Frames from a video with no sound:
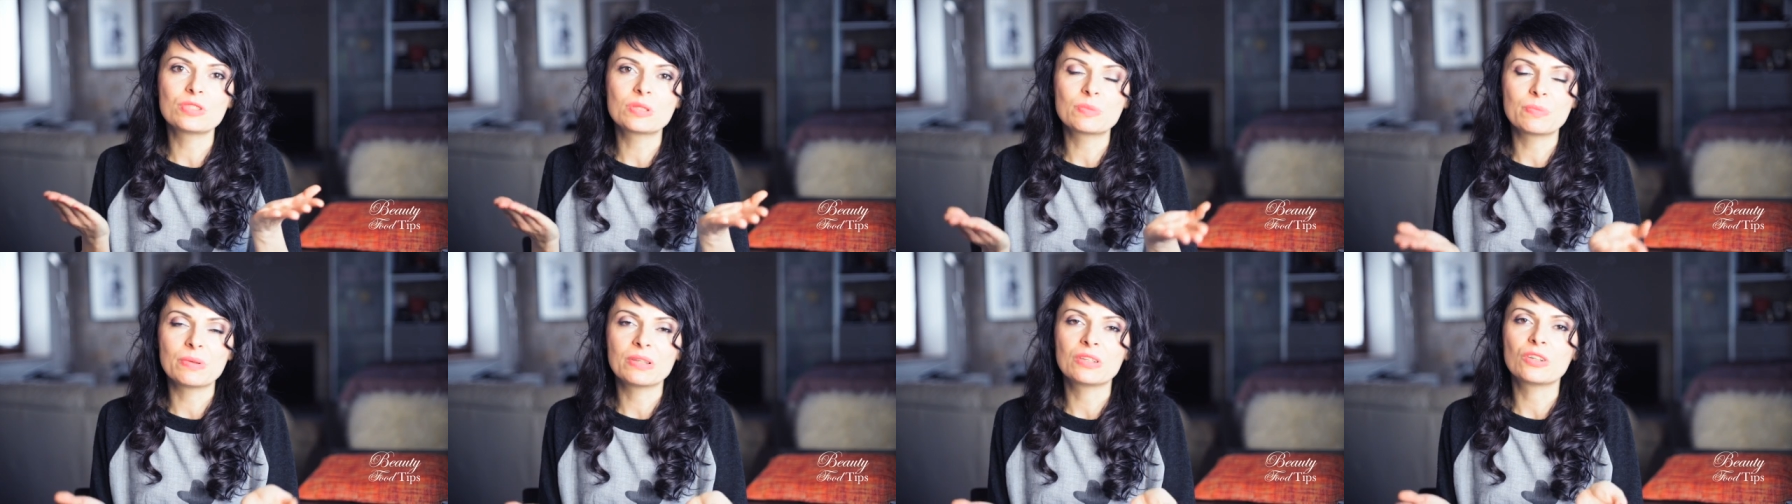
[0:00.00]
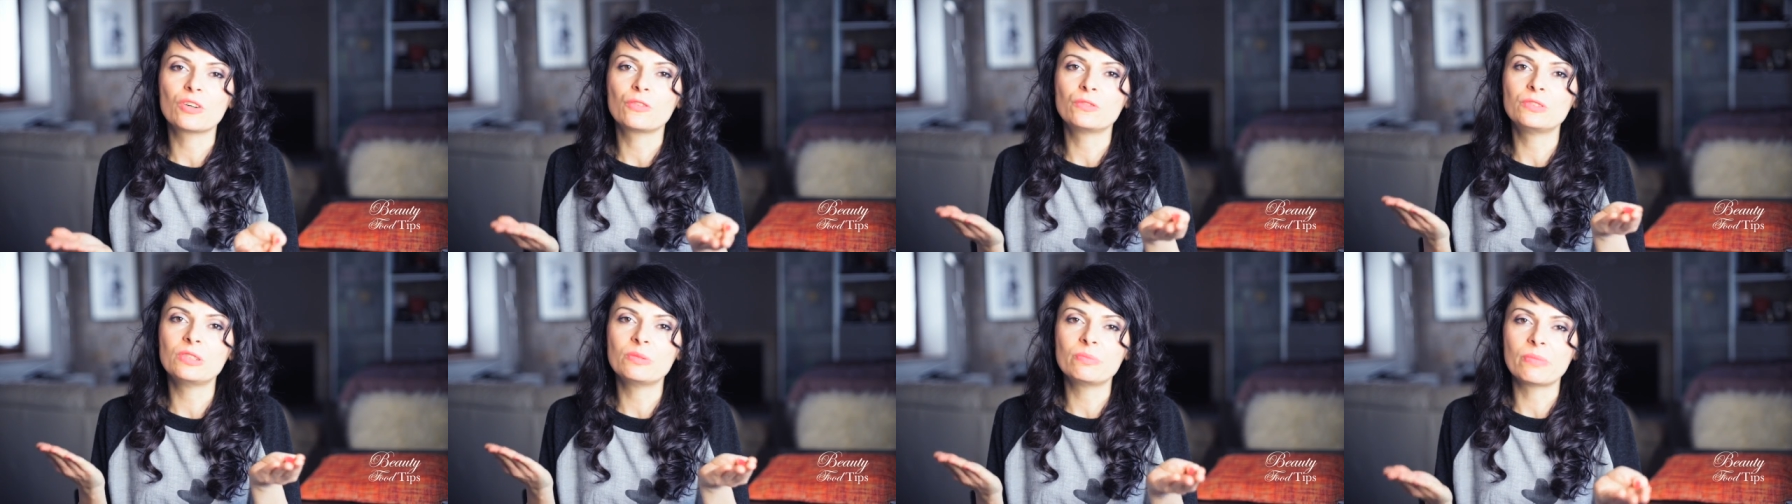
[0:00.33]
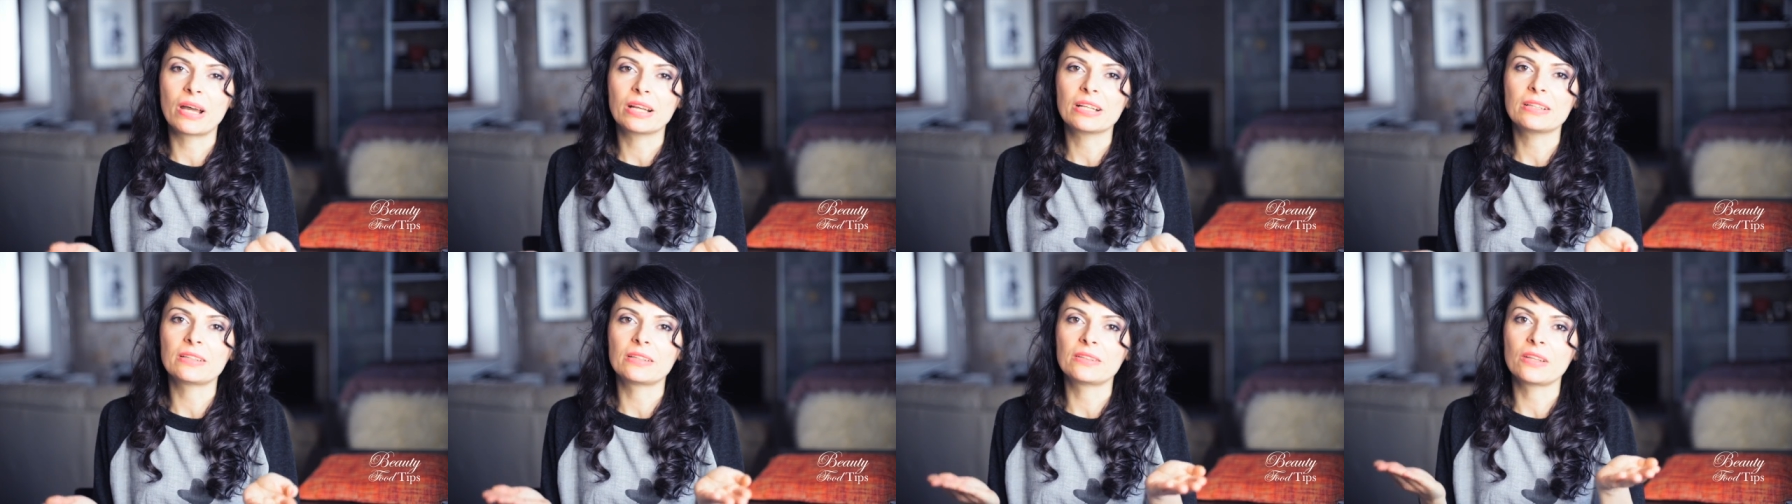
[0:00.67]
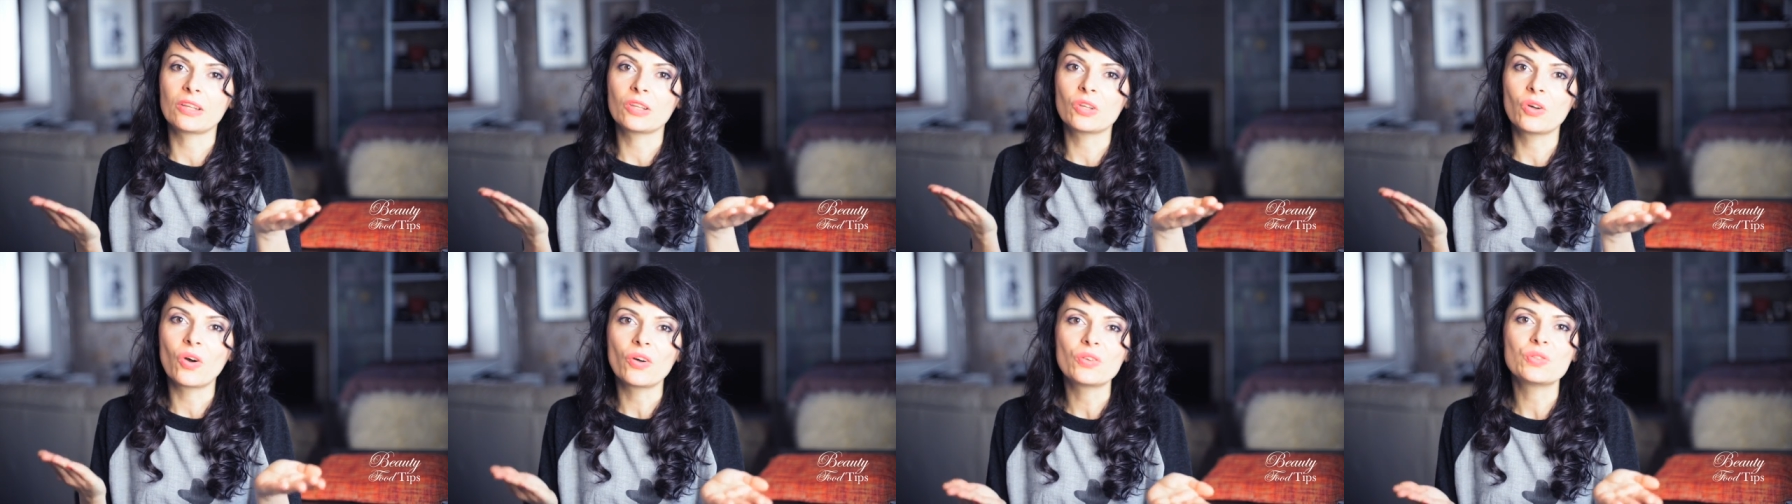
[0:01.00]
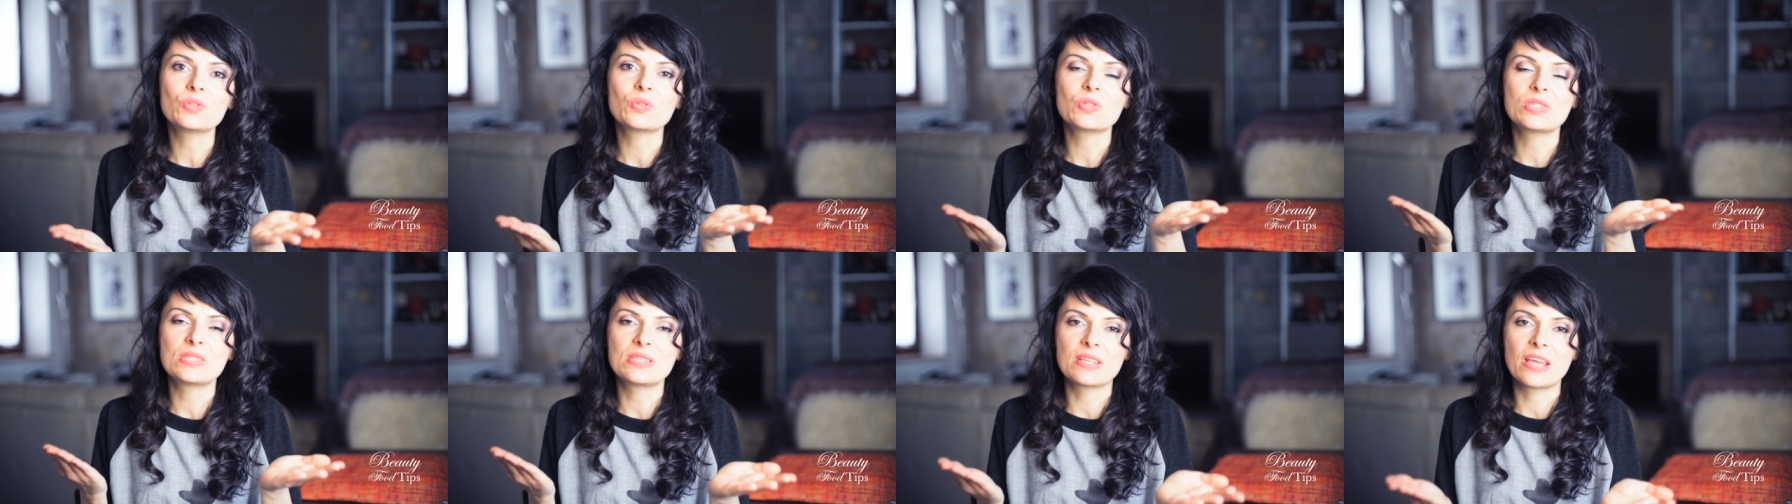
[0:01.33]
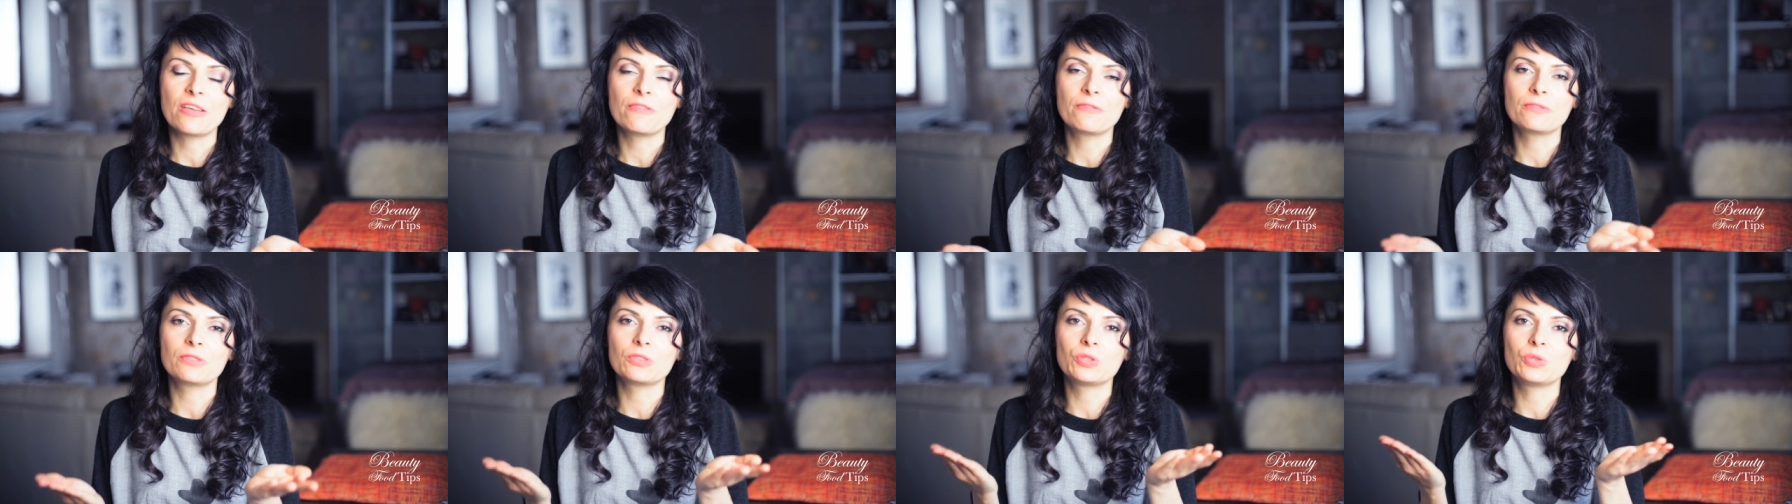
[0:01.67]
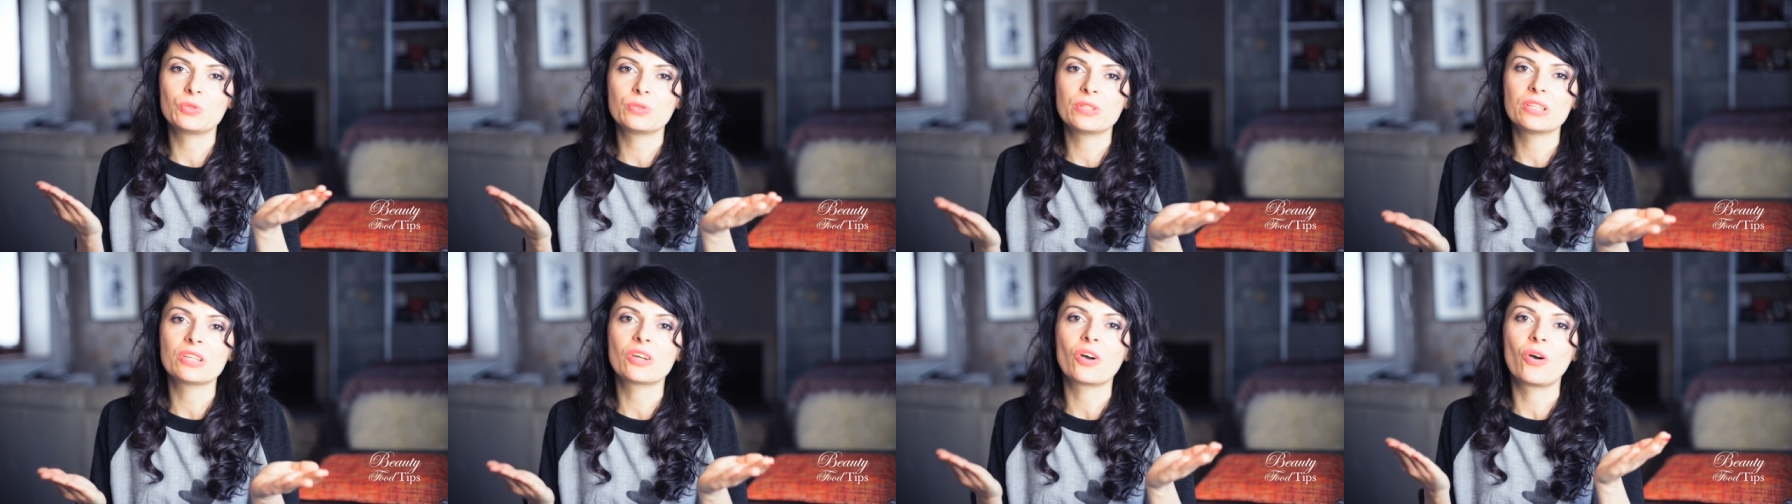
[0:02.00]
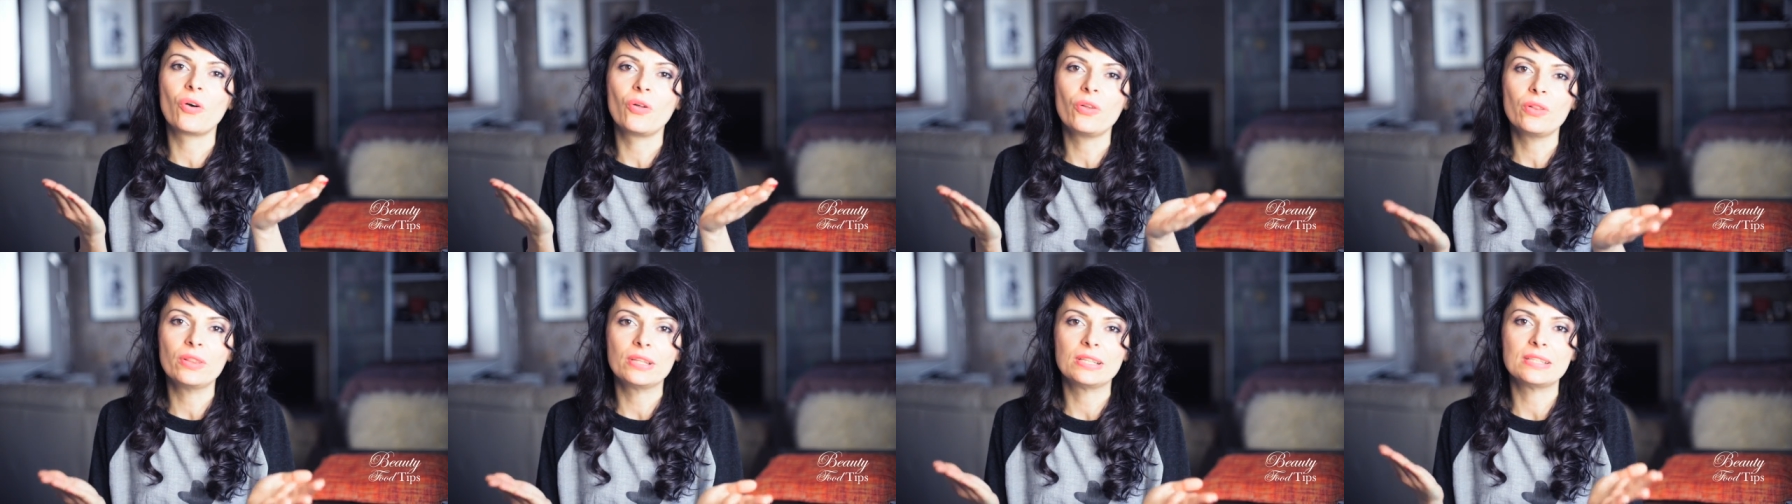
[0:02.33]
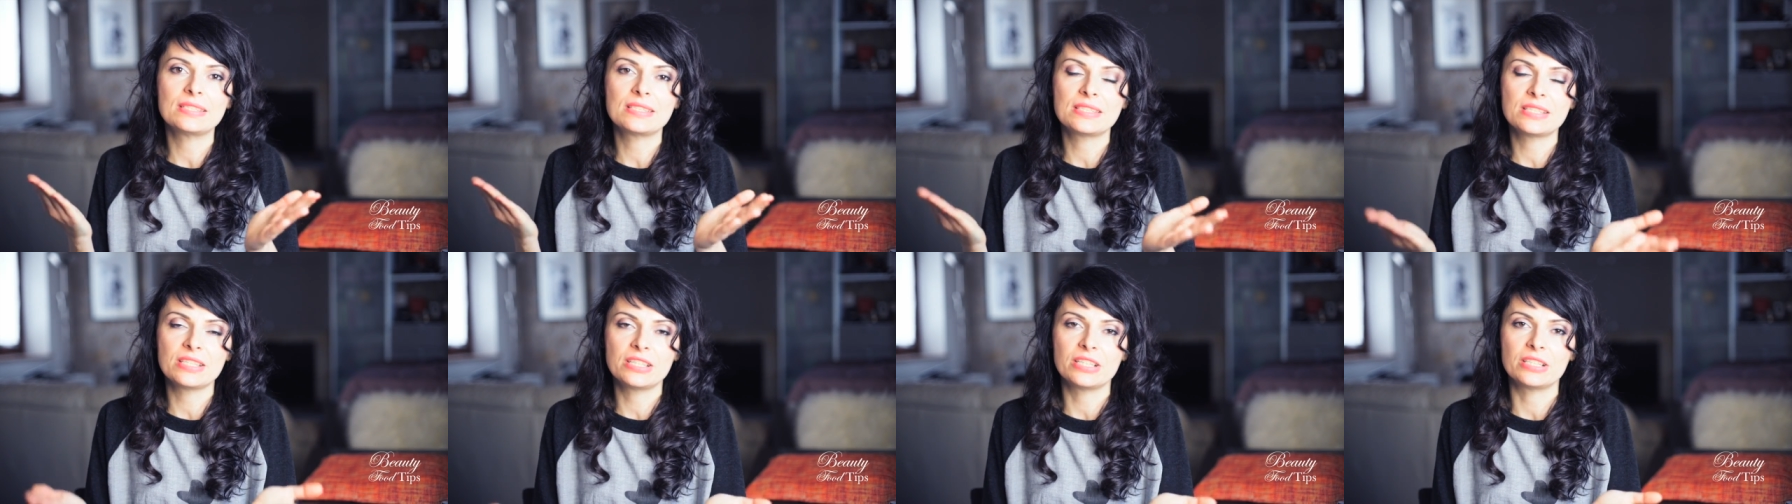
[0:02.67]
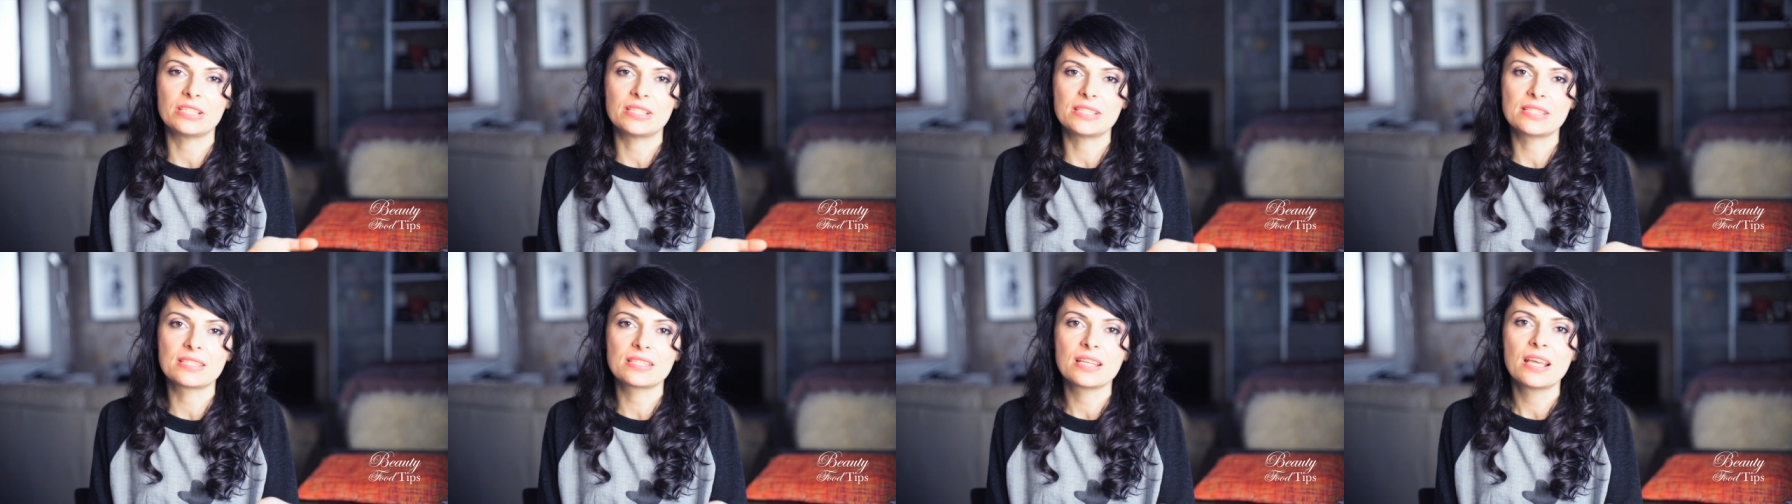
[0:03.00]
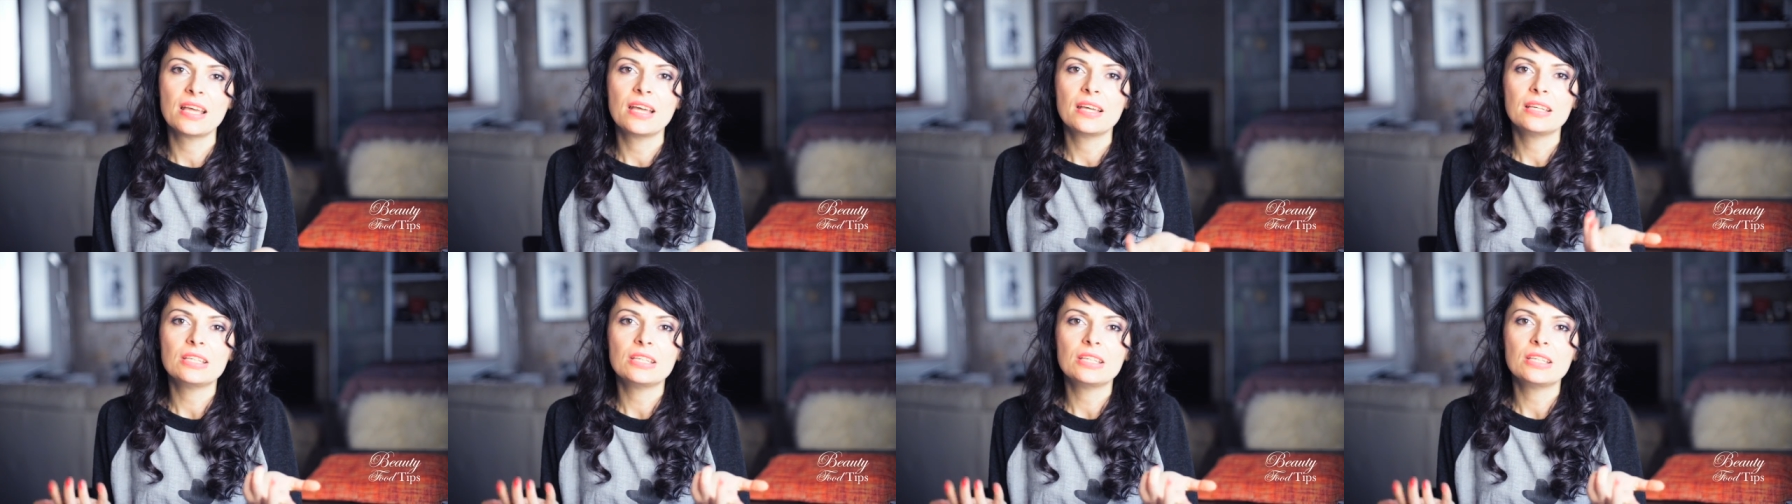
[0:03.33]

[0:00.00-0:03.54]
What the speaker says: to speak of the money that I got to save during all these years.